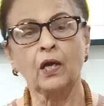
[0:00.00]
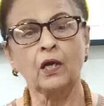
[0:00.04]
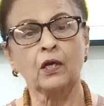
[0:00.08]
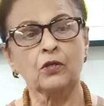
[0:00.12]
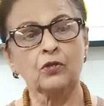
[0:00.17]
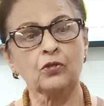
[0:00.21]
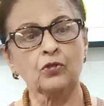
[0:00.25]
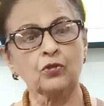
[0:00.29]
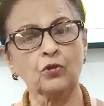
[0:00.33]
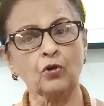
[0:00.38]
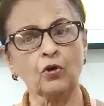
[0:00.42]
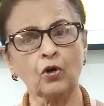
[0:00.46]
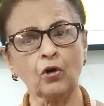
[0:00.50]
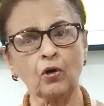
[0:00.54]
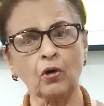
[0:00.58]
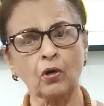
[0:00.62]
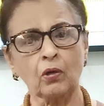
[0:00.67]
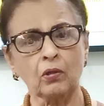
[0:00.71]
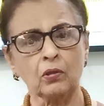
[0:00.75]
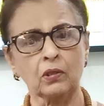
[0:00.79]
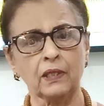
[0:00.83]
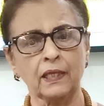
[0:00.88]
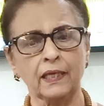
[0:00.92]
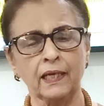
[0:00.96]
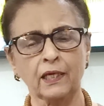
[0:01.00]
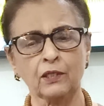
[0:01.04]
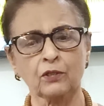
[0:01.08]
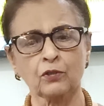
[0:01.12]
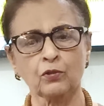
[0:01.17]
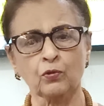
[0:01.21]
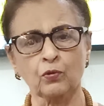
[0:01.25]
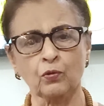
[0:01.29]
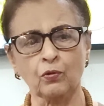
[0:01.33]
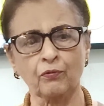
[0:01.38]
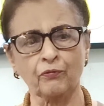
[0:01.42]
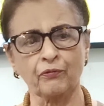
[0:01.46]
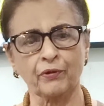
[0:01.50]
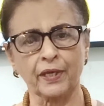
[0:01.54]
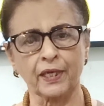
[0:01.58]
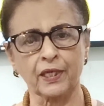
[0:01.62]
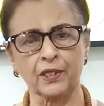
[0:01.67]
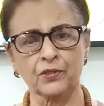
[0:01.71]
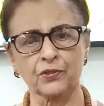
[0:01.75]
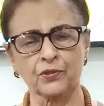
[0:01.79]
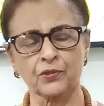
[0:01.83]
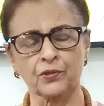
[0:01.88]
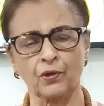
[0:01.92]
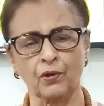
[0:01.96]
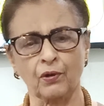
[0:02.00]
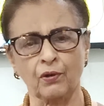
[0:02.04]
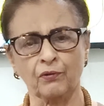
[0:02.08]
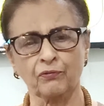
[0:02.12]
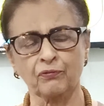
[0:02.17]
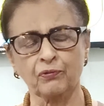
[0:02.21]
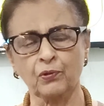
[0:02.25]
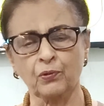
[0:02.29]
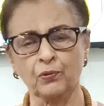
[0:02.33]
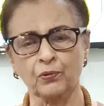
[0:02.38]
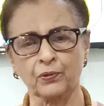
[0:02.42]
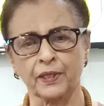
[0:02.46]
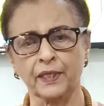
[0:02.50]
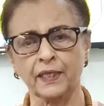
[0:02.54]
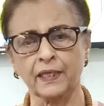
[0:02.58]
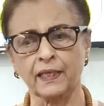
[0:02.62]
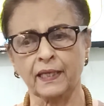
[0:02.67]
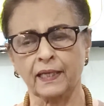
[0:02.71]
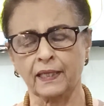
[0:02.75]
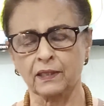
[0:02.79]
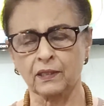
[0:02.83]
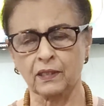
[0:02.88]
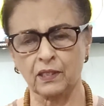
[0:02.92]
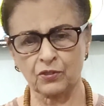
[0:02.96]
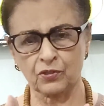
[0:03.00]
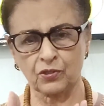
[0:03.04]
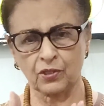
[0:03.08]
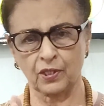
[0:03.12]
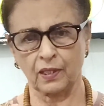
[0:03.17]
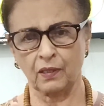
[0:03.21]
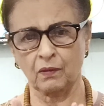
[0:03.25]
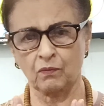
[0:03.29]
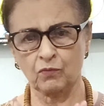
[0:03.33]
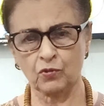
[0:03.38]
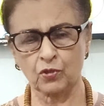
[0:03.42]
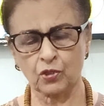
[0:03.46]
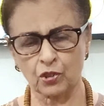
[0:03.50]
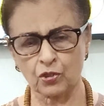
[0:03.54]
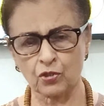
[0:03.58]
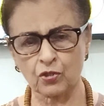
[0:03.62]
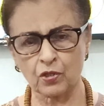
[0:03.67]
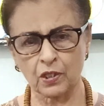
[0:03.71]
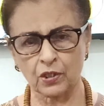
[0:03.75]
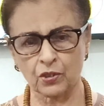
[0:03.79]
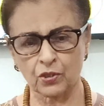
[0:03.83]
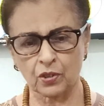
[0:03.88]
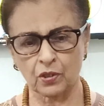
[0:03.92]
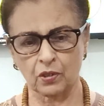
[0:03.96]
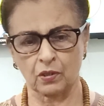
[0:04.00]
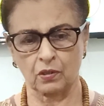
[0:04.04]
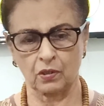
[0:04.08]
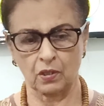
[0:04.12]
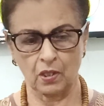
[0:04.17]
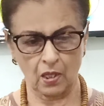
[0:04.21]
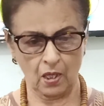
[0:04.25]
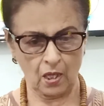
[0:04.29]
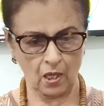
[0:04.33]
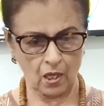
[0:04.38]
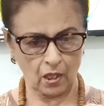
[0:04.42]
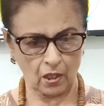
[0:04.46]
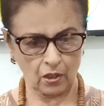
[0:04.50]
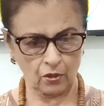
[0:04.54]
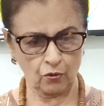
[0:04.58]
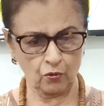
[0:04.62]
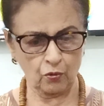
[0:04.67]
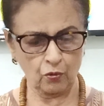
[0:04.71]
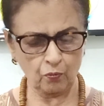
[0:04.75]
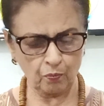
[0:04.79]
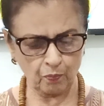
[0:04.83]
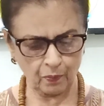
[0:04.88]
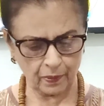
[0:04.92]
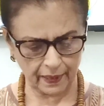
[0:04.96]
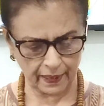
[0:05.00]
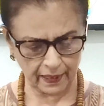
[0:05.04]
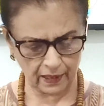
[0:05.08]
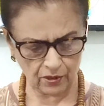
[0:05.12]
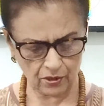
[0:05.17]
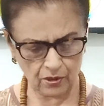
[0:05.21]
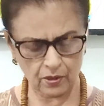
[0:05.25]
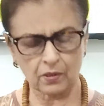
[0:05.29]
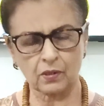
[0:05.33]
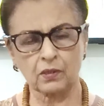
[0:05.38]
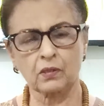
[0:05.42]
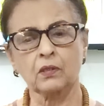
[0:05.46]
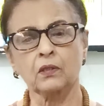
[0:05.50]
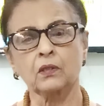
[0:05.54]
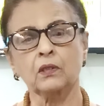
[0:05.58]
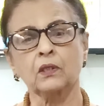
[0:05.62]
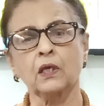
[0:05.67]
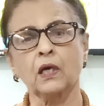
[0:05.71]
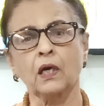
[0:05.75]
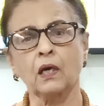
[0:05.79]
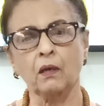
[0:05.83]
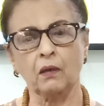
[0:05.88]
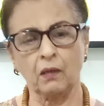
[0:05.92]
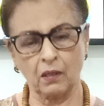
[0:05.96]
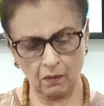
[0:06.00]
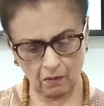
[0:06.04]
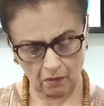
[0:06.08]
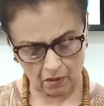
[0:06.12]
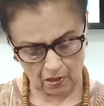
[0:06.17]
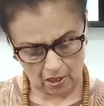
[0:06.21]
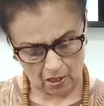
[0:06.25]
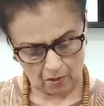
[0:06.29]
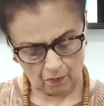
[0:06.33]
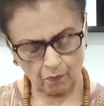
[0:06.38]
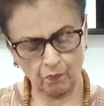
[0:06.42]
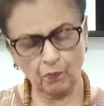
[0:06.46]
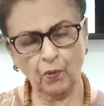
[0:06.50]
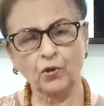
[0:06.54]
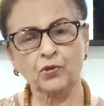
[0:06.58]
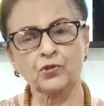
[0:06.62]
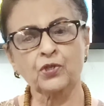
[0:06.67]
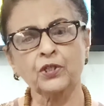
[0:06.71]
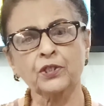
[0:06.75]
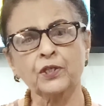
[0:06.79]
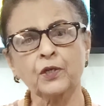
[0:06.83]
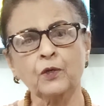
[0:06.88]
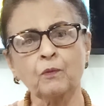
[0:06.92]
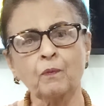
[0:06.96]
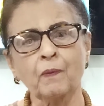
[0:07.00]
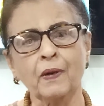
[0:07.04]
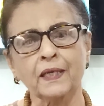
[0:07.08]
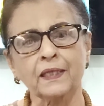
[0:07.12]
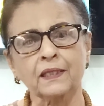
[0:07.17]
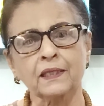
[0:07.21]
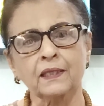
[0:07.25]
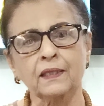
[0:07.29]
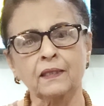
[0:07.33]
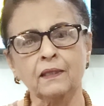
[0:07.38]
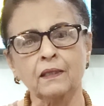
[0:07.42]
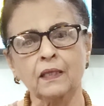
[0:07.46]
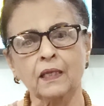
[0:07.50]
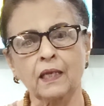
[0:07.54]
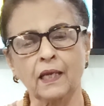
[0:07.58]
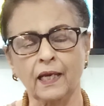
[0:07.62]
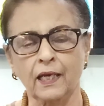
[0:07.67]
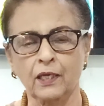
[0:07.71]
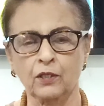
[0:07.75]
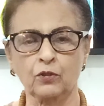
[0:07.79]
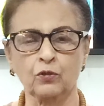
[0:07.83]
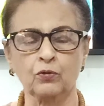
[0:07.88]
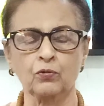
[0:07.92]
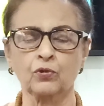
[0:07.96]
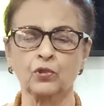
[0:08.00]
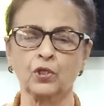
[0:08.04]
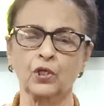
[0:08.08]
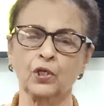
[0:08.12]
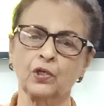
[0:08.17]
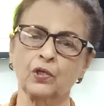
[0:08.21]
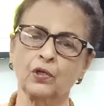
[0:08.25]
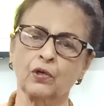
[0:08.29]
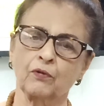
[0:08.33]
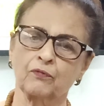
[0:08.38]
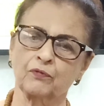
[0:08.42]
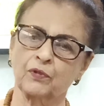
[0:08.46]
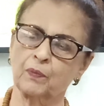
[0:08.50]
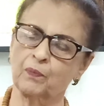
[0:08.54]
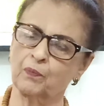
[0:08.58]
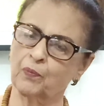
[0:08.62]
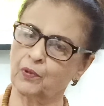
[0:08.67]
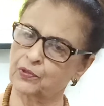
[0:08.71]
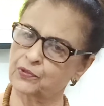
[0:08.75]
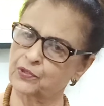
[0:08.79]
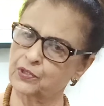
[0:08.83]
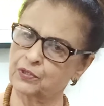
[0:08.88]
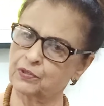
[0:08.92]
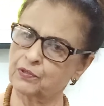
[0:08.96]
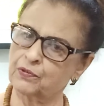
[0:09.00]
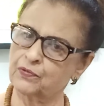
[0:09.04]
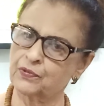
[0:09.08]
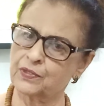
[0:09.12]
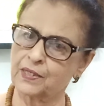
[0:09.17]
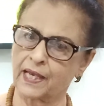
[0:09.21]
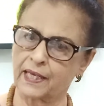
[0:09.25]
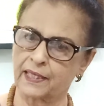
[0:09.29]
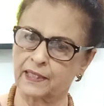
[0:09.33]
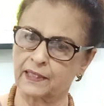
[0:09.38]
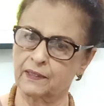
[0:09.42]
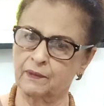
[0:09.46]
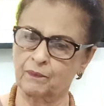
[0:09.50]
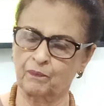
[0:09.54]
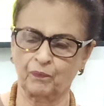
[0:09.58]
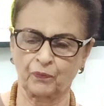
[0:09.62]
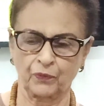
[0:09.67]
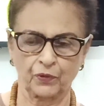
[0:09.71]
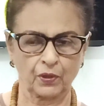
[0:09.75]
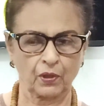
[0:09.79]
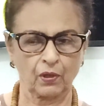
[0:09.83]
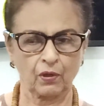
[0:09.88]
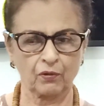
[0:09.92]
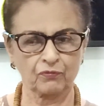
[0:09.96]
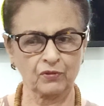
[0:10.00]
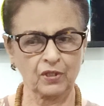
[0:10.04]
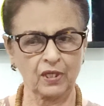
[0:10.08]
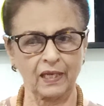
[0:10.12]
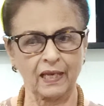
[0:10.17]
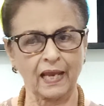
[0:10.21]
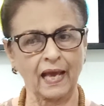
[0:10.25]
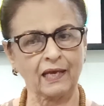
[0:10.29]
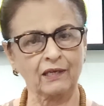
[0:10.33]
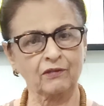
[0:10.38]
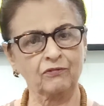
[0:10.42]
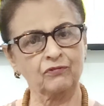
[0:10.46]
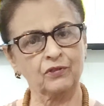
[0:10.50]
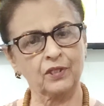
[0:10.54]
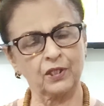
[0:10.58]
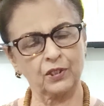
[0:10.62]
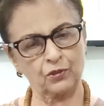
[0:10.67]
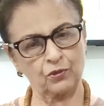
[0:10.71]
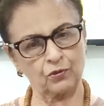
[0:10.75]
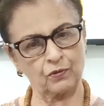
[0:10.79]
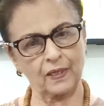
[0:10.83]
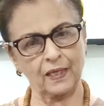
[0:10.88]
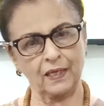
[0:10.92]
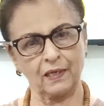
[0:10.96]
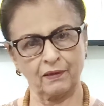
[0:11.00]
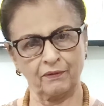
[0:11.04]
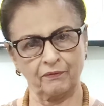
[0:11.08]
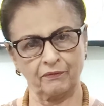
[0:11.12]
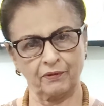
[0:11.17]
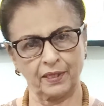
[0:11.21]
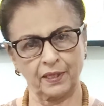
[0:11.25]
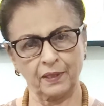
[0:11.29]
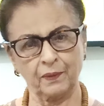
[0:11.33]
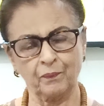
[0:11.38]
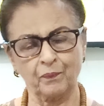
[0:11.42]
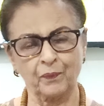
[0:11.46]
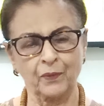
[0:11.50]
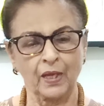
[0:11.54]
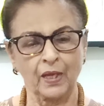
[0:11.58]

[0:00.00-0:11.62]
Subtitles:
So there are two ways of looking at the same situation. You press the positive button and you think of the positive side of the life that you are living,